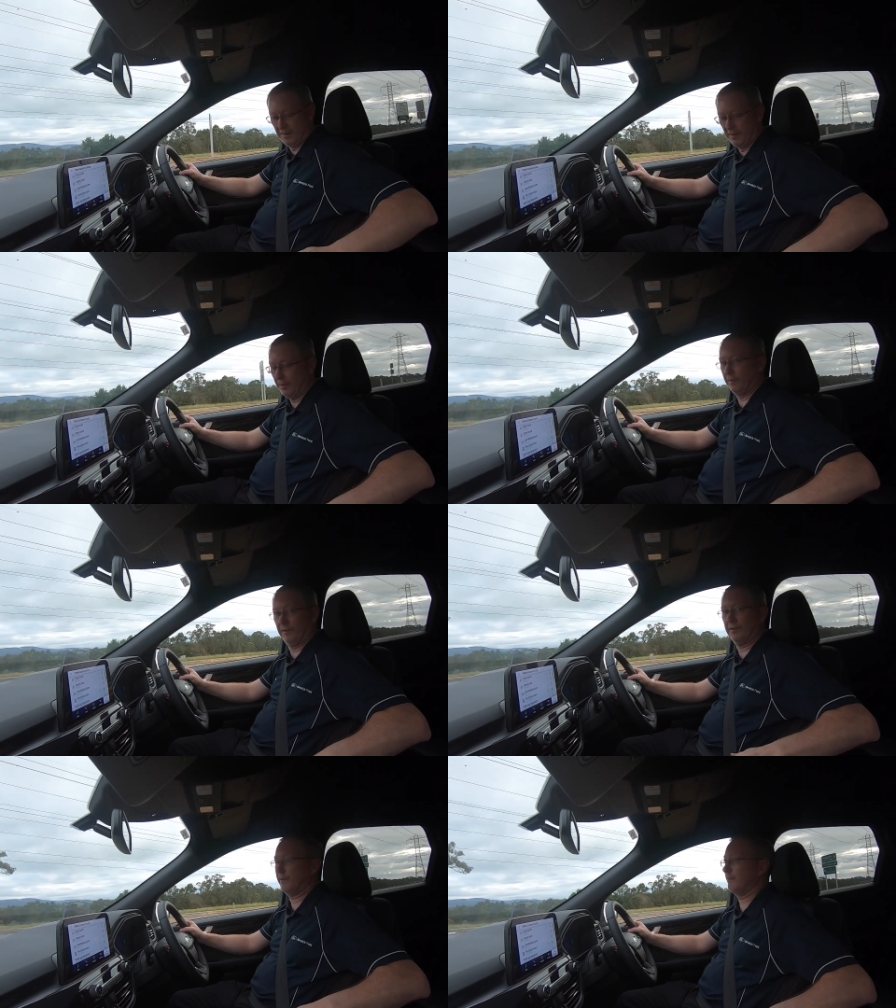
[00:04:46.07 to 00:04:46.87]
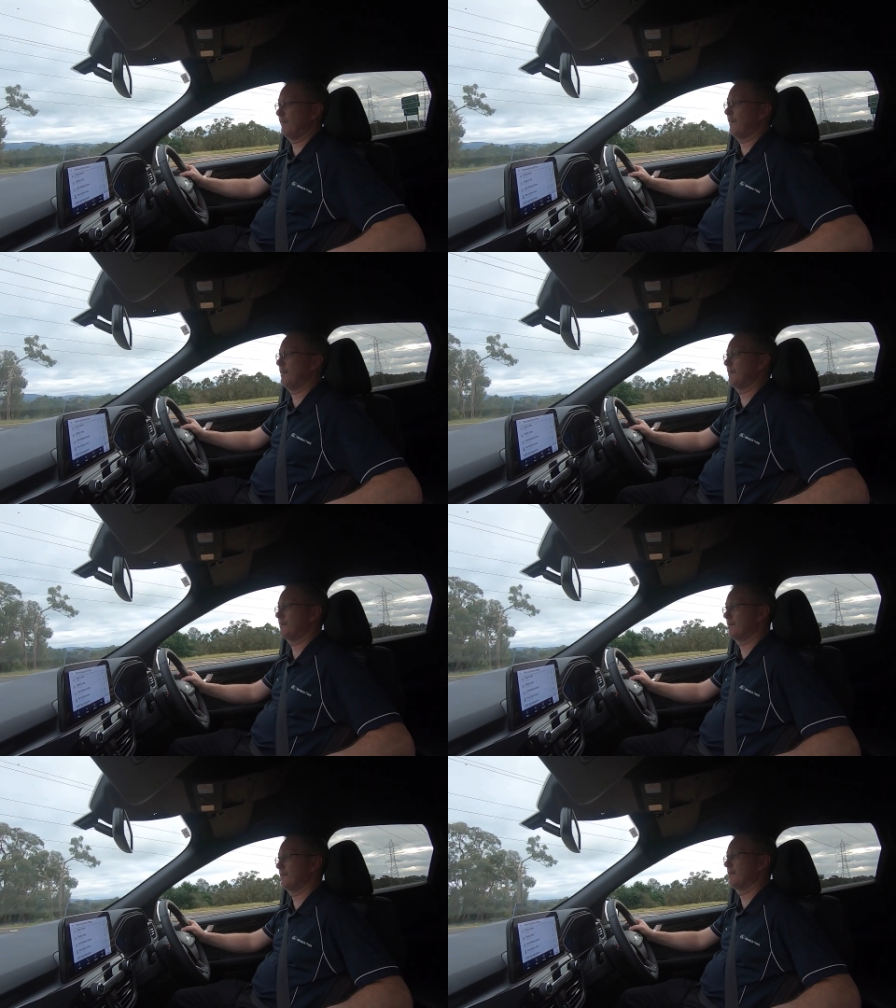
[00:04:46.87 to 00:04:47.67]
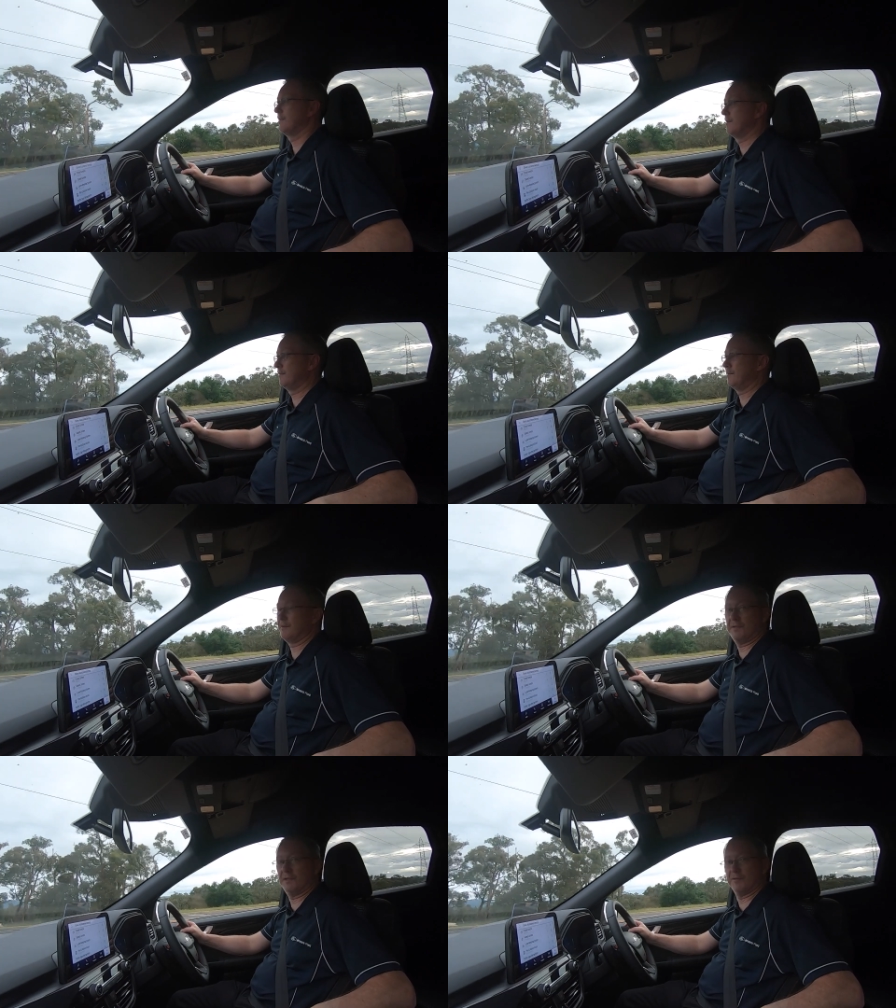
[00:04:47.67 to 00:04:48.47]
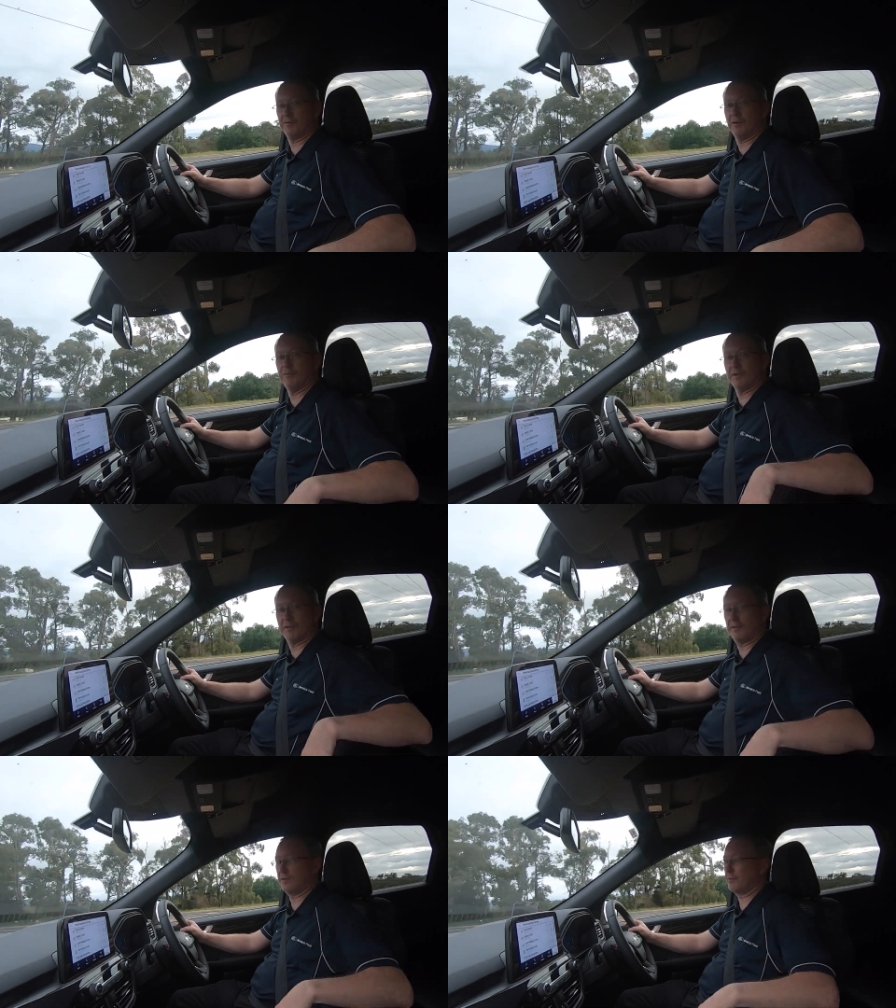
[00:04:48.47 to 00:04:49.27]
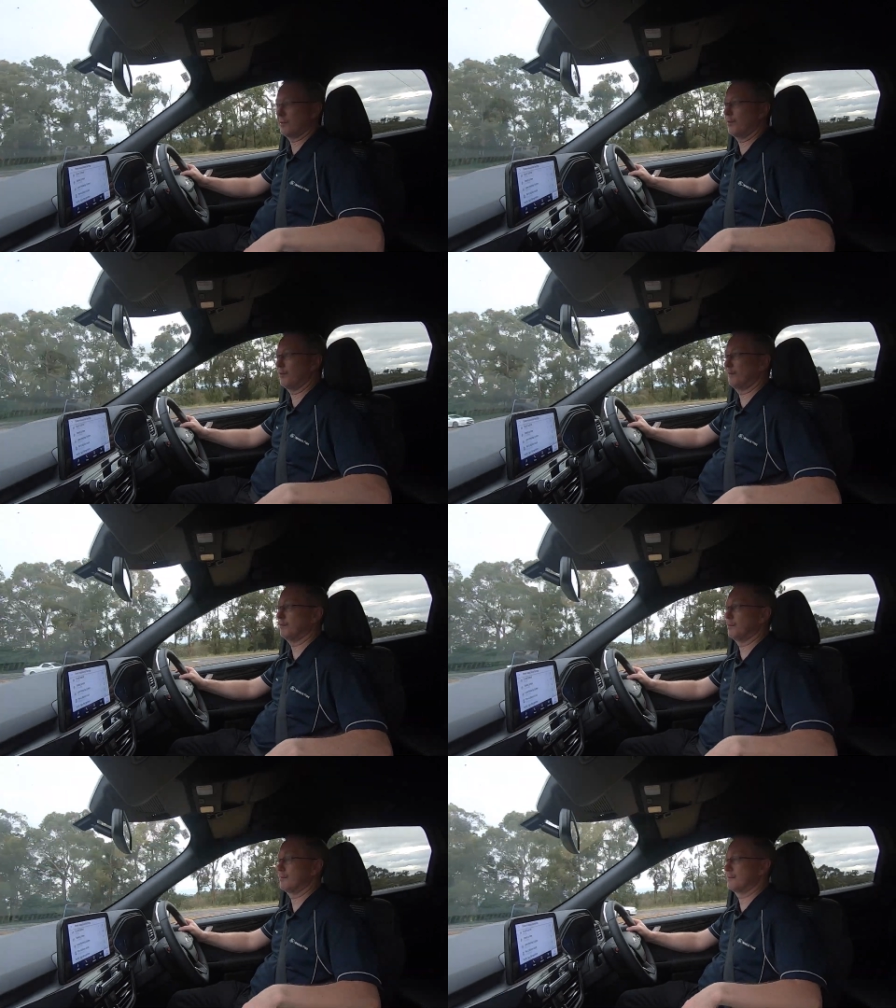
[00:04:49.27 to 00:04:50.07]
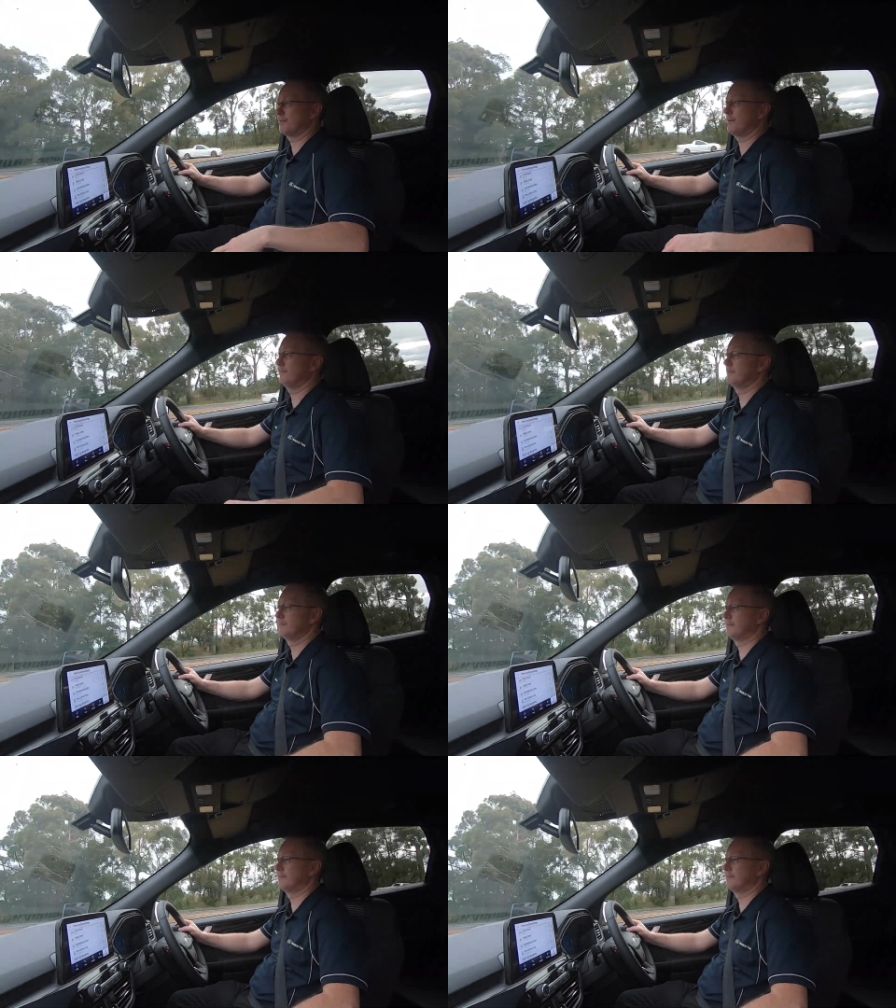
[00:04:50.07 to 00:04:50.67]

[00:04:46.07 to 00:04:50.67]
I like the fact that the centre armrest can slide forwards as well,